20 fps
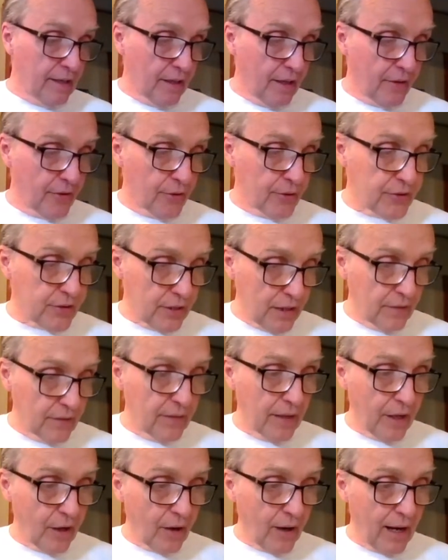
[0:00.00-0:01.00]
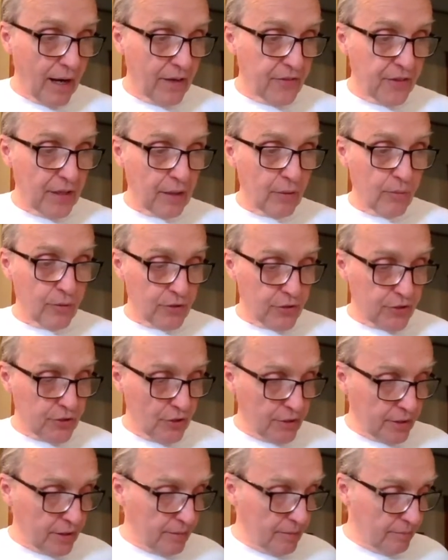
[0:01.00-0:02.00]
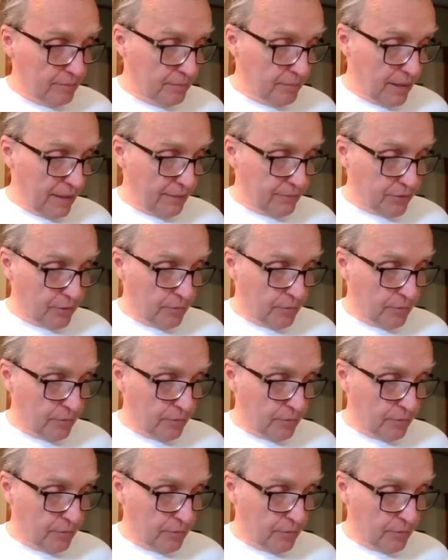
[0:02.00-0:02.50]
others in there. I think we're still going to